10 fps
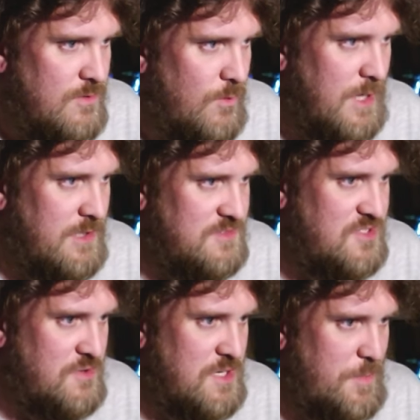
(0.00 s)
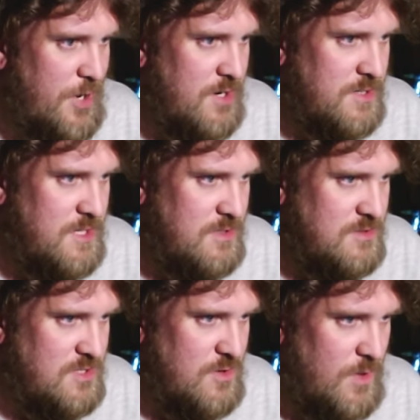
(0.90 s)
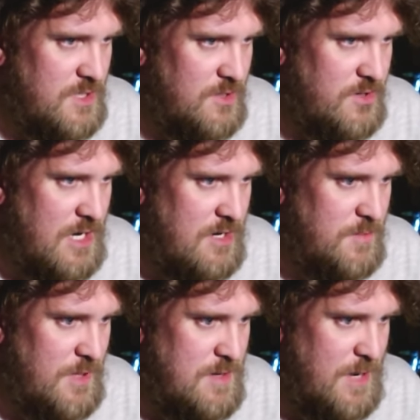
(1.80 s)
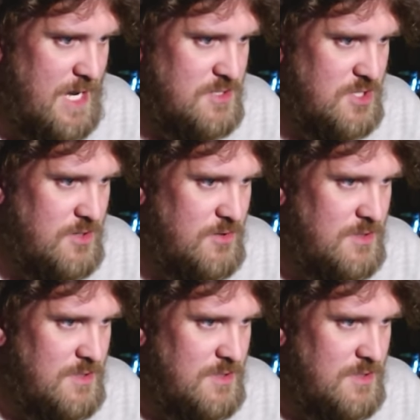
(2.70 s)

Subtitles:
Well, do you, punk? Do you want to learn how to play banjo?